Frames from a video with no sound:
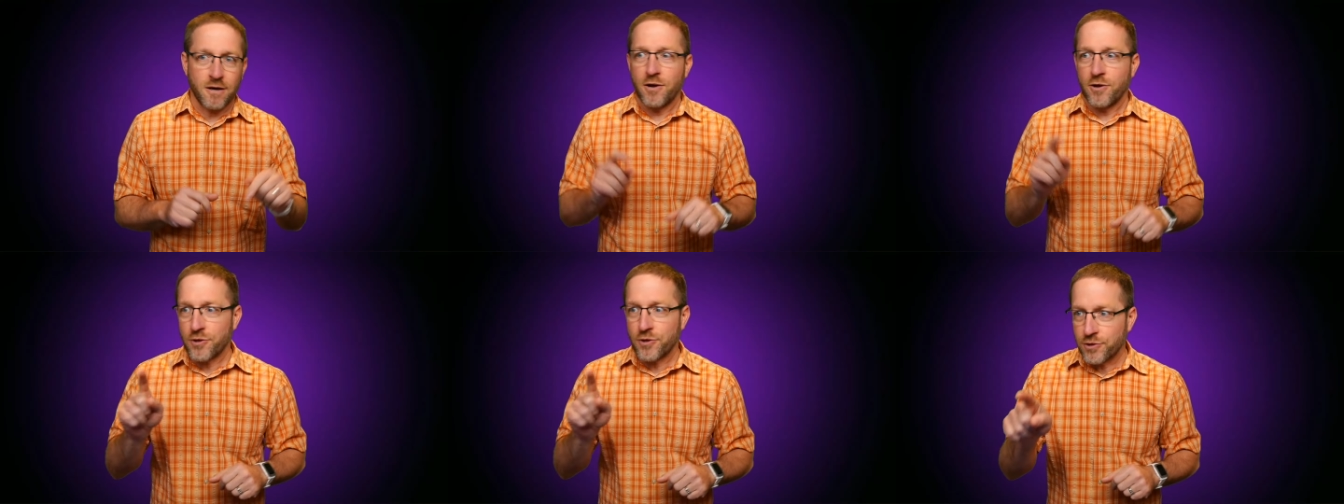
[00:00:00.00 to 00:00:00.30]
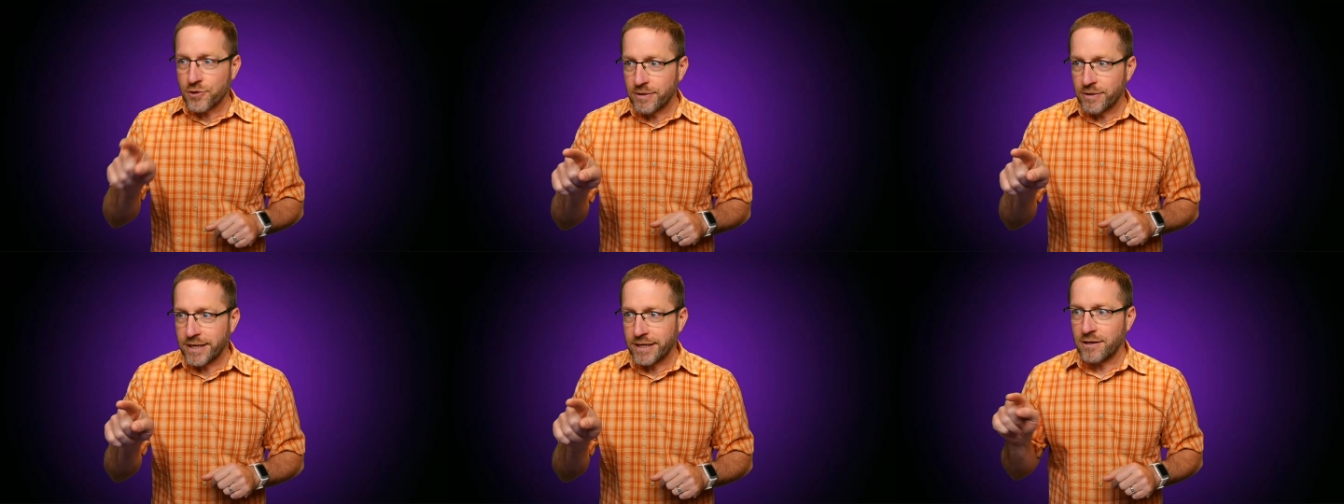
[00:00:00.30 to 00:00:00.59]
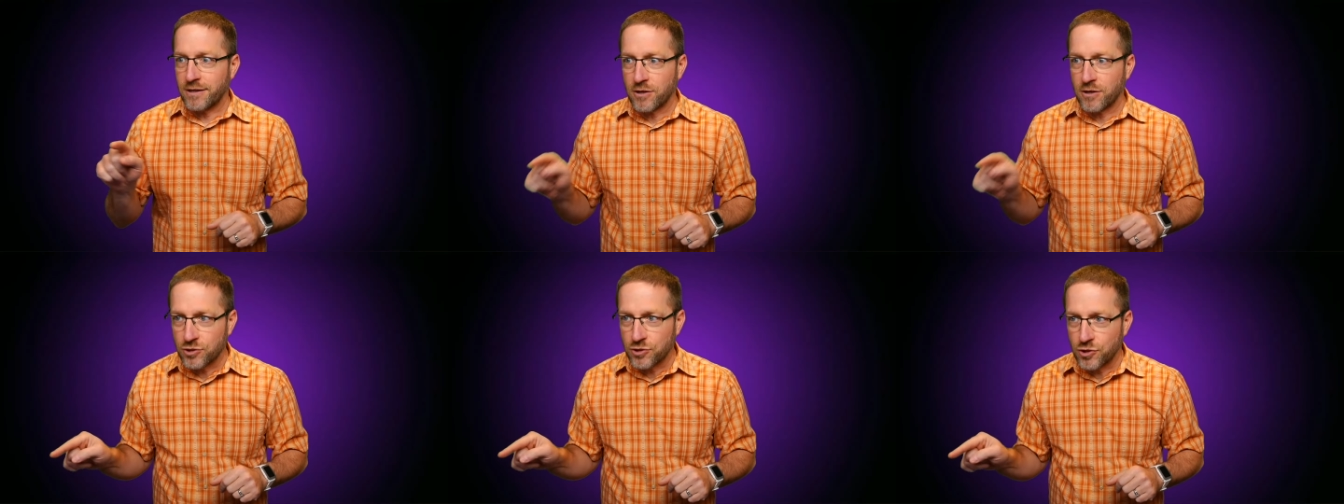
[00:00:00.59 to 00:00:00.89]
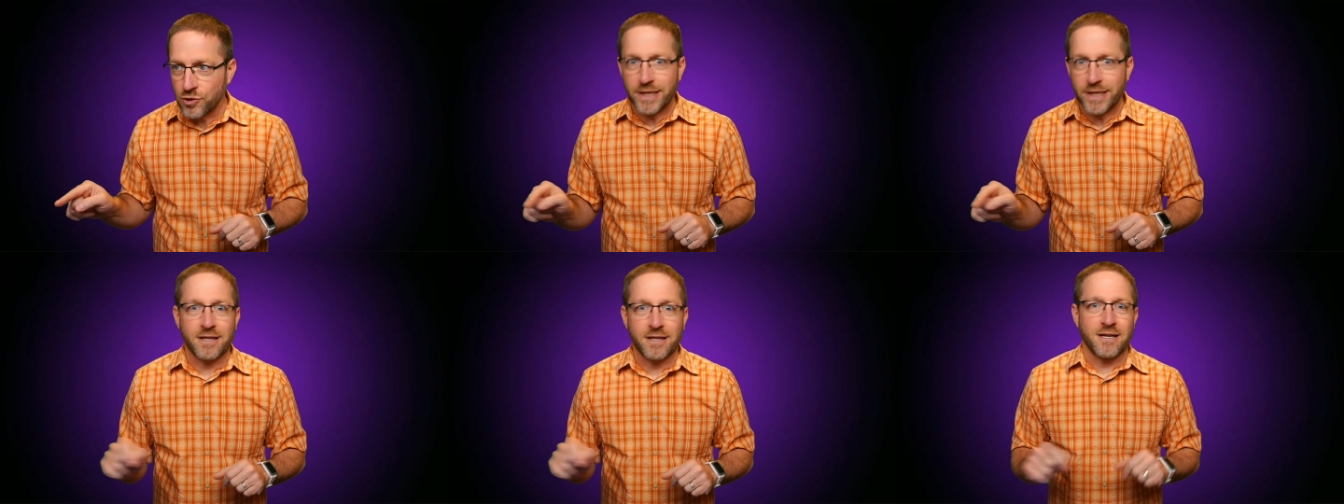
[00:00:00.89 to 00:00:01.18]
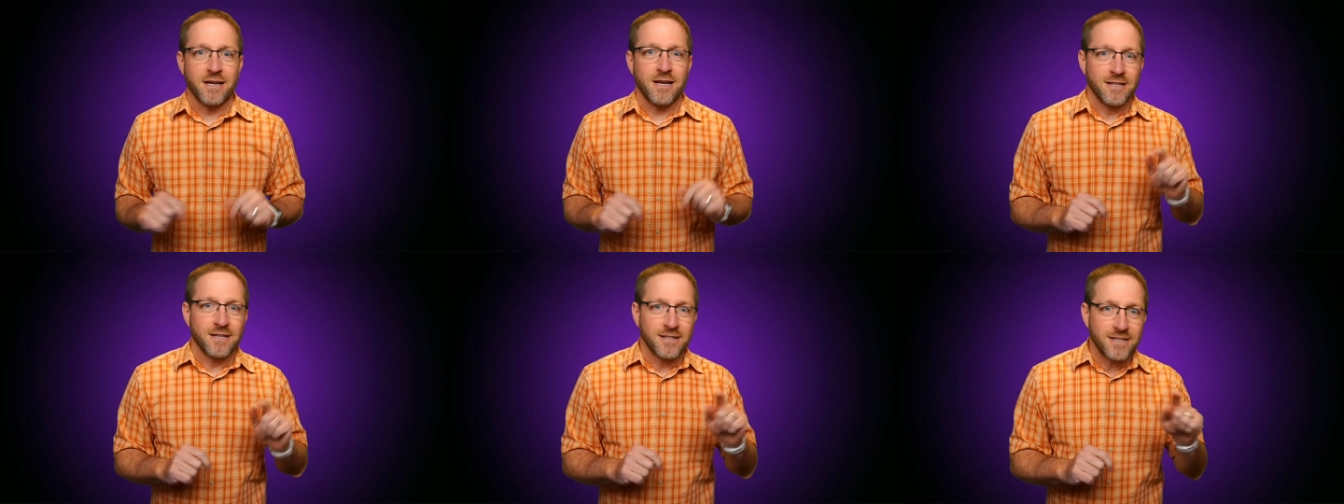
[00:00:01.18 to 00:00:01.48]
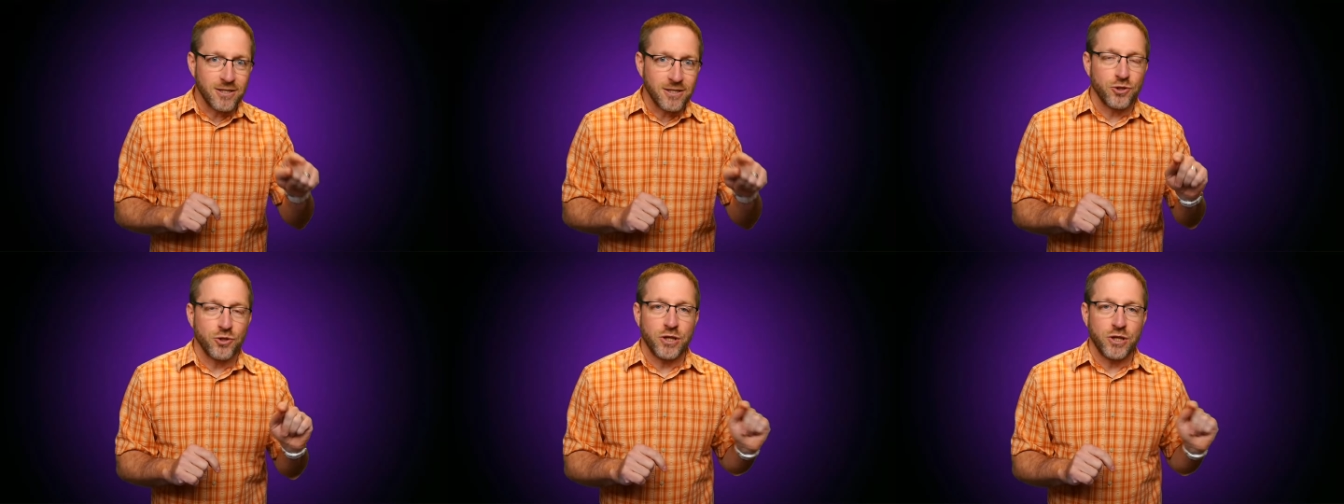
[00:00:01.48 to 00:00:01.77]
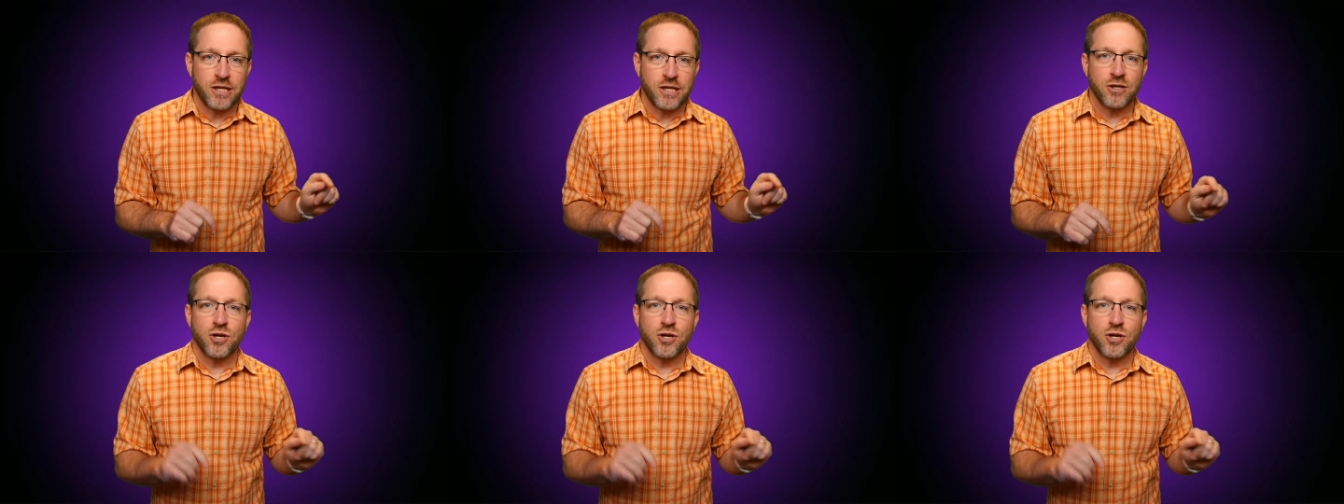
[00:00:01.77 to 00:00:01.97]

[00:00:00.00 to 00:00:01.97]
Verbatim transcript: three, zoom in. You need to